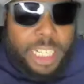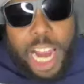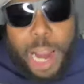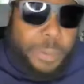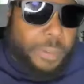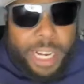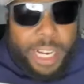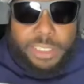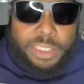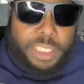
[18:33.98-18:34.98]
copyright
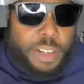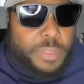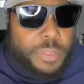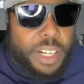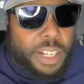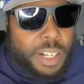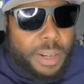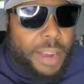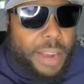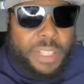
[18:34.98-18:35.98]
and stuff, and the um,
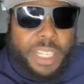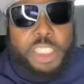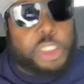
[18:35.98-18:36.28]
having to get a